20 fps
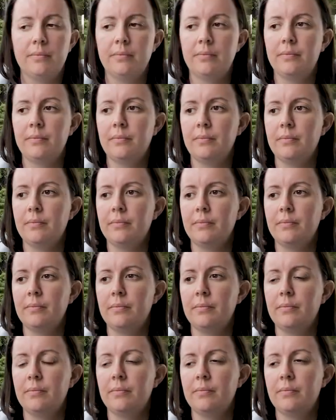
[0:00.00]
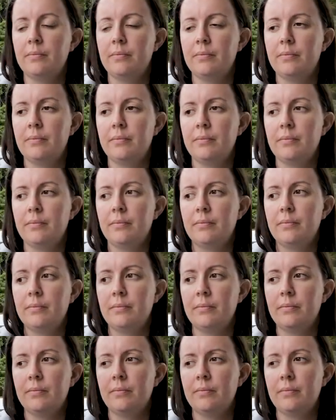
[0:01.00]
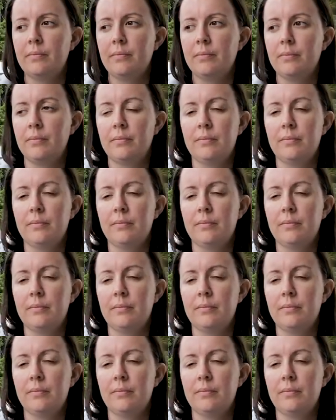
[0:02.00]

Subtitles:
(not speaking)